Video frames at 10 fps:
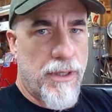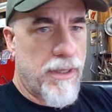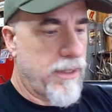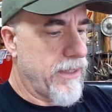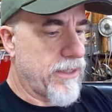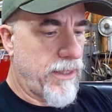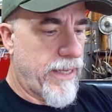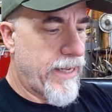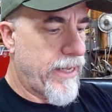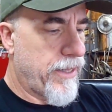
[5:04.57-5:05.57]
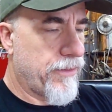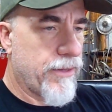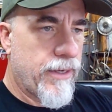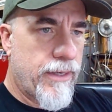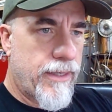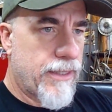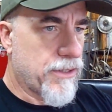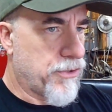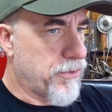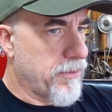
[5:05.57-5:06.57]
saw, it's a lathe,
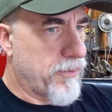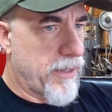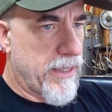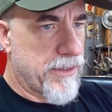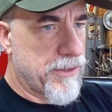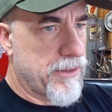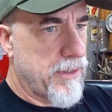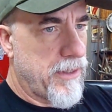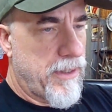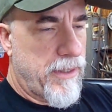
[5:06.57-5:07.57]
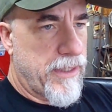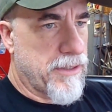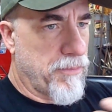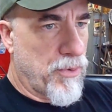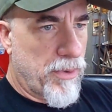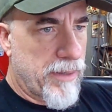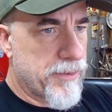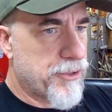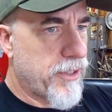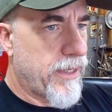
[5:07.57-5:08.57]
it's a drill press, It's a
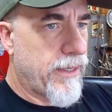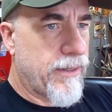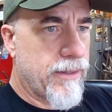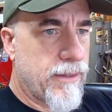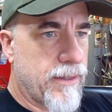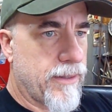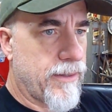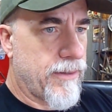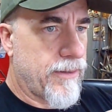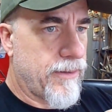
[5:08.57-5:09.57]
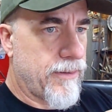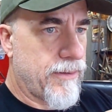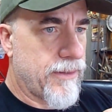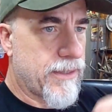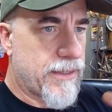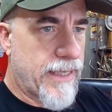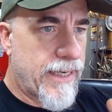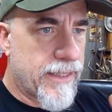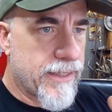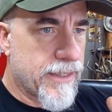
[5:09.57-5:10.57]
boring machine. It's a
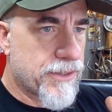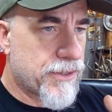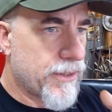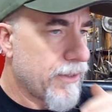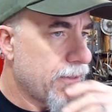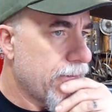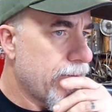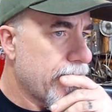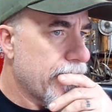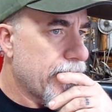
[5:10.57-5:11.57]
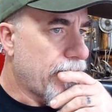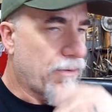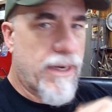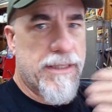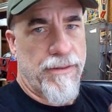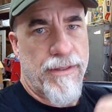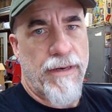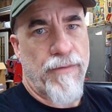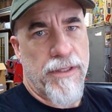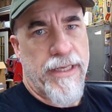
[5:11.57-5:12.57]
sanding disc. All kinds of
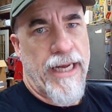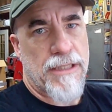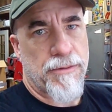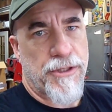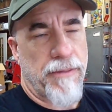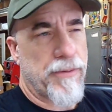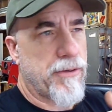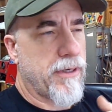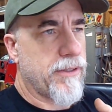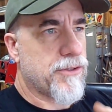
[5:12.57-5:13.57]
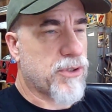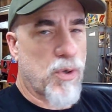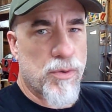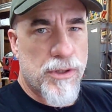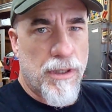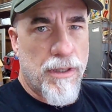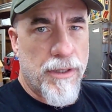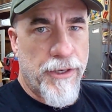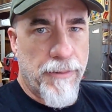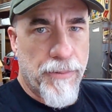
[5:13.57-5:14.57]
different attachments you can put on it. Scroll
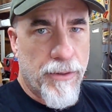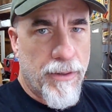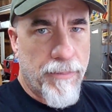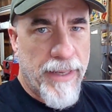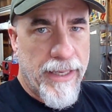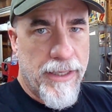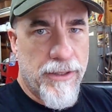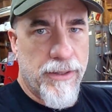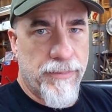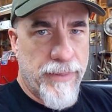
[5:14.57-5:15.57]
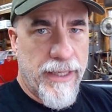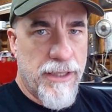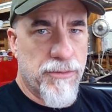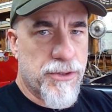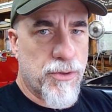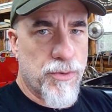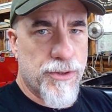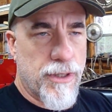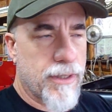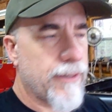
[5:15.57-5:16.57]
saw you can put on, make it into a scroll
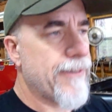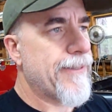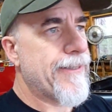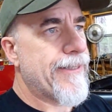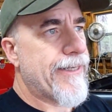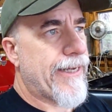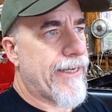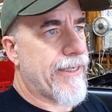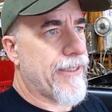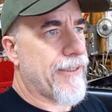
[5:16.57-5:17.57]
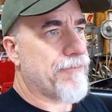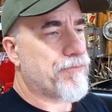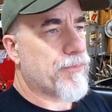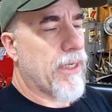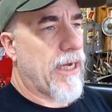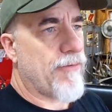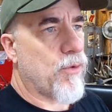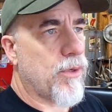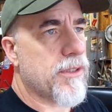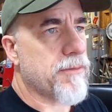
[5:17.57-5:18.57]
saw. And I've
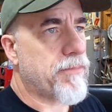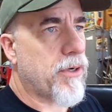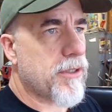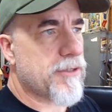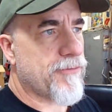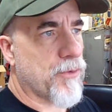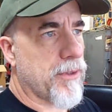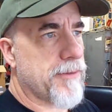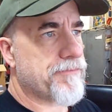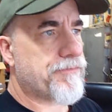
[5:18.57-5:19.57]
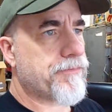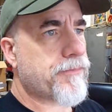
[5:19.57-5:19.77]
ordered some parts for it